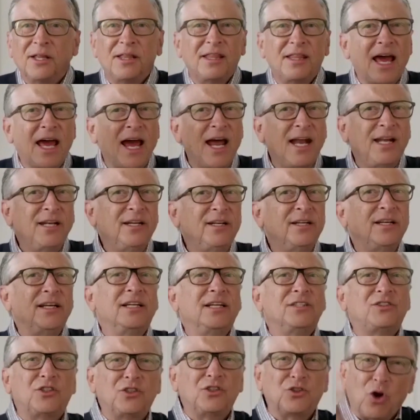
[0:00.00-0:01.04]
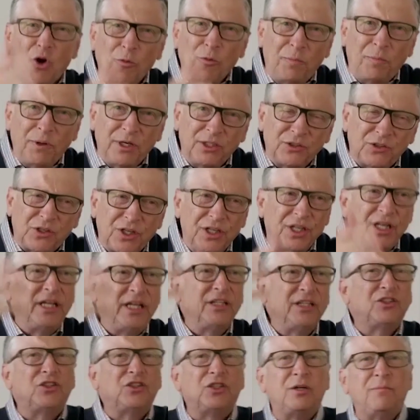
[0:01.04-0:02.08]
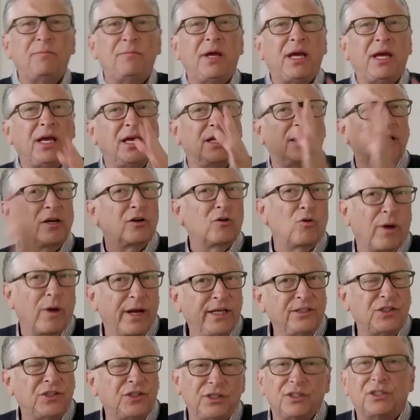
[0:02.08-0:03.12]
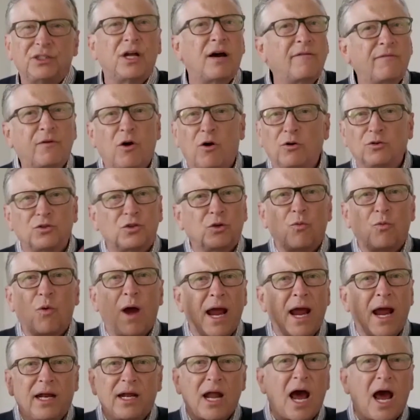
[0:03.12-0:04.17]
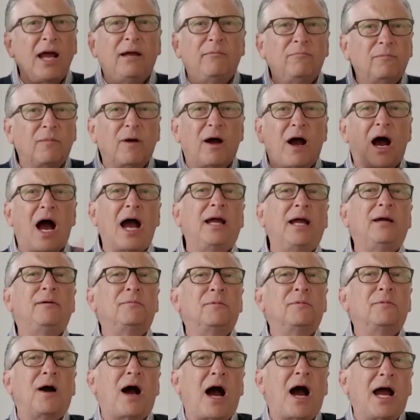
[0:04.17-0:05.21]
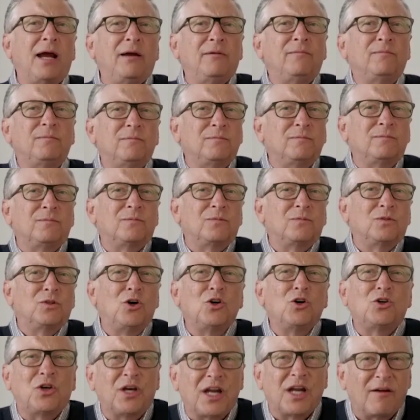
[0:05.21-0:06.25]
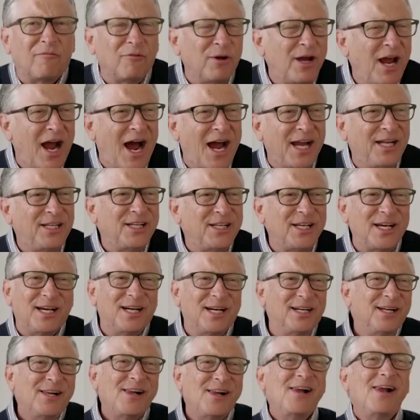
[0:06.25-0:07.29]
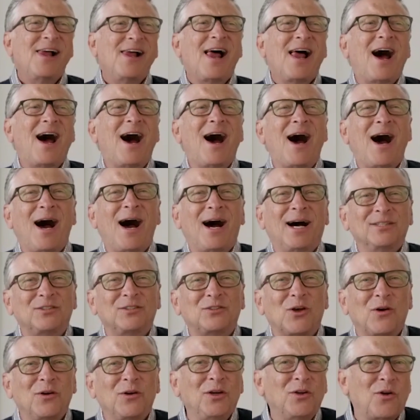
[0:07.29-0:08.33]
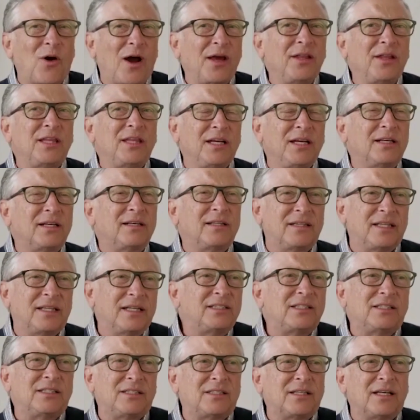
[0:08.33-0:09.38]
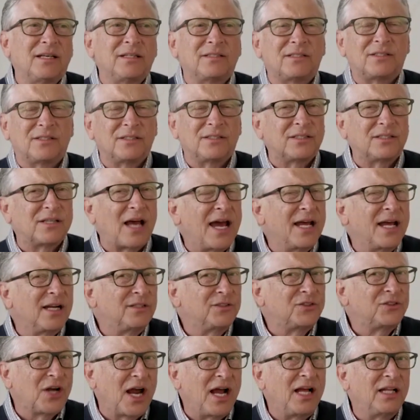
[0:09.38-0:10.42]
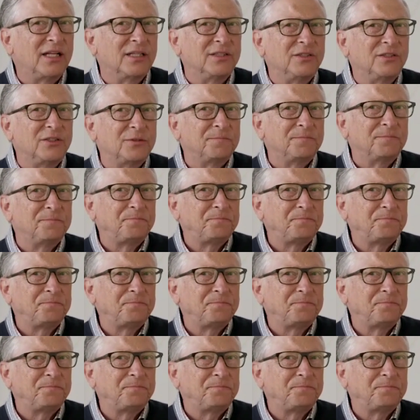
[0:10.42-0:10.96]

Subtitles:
then it's as open as it needs to be and the crazy stuff goes away. And I look at every idea. So, you know, I think this is a societal challenge.